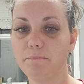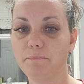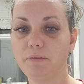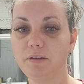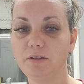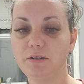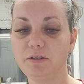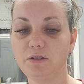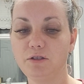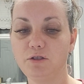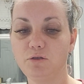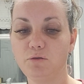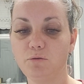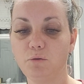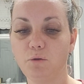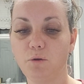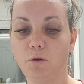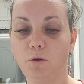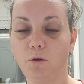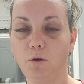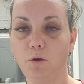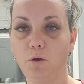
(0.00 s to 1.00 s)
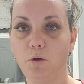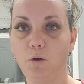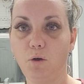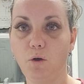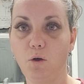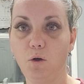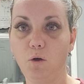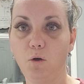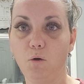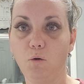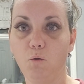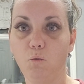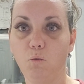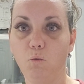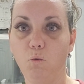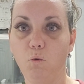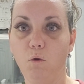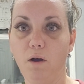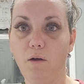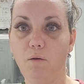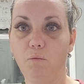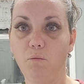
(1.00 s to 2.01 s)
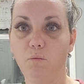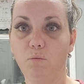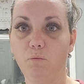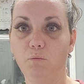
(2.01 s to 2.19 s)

This is what